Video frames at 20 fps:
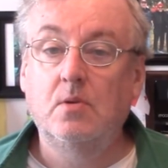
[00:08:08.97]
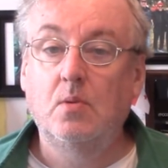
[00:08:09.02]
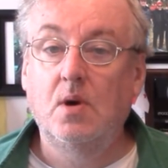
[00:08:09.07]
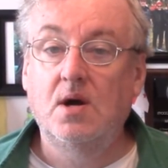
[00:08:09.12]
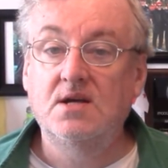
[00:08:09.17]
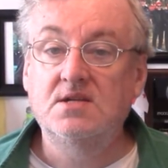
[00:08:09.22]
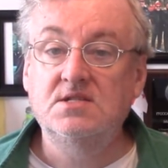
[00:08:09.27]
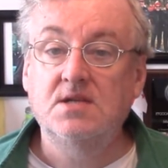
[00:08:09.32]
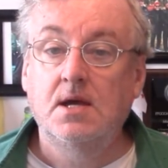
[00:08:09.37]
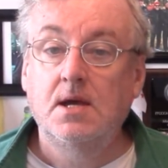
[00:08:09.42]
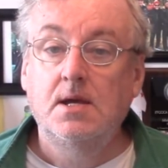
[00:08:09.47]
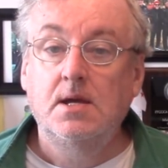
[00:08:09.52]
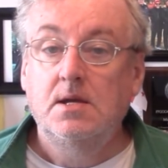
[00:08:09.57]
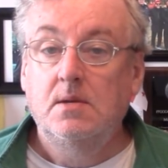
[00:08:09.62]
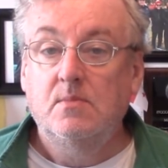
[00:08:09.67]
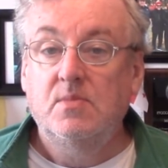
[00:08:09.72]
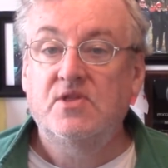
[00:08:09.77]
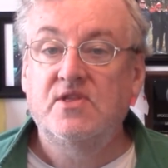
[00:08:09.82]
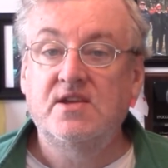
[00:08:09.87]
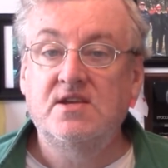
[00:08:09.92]
was,
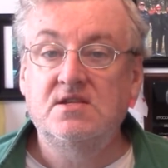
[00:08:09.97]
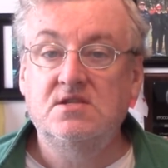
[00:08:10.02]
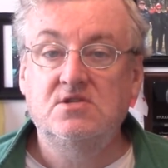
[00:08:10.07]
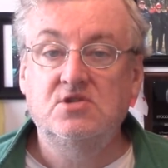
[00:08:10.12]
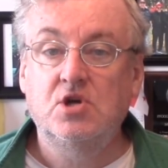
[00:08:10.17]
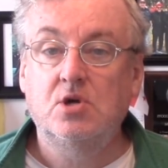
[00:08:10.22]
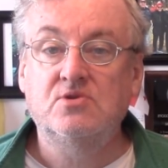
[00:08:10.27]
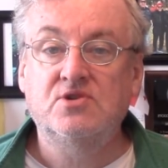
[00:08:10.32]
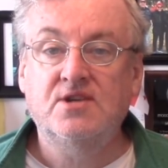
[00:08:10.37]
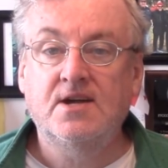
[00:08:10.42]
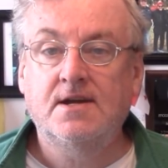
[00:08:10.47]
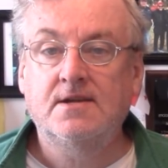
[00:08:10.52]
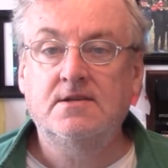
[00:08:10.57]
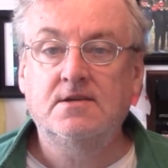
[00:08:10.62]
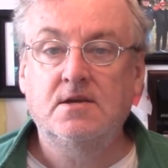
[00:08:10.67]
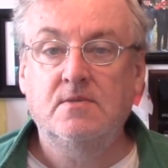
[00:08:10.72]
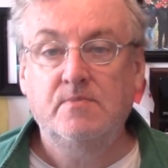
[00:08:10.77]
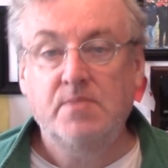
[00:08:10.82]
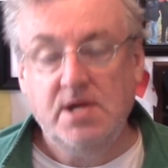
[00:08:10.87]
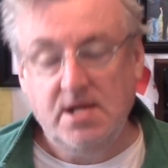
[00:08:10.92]
but they chose not to
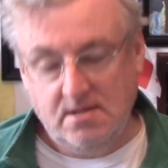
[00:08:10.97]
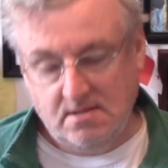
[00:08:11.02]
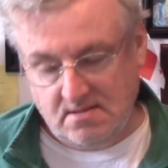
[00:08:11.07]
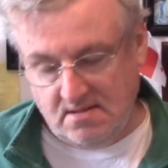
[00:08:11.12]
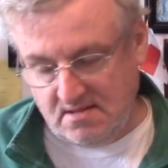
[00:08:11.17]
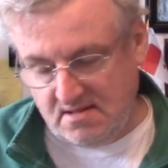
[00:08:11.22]
compete.